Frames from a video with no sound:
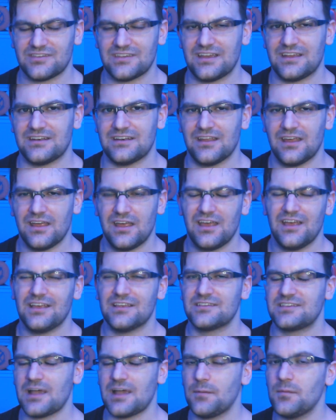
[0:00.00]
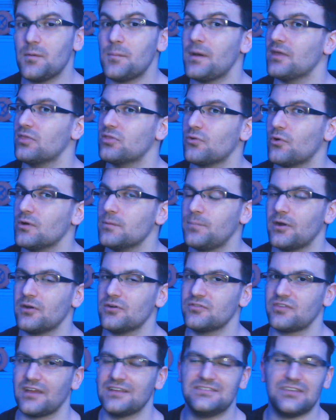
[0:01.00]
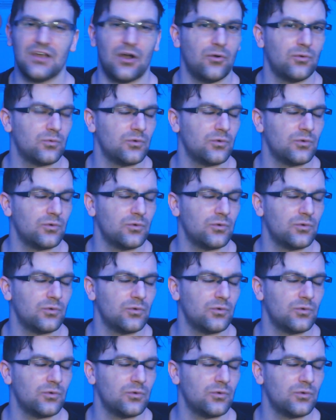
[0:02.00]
And some of my throwing putters I don't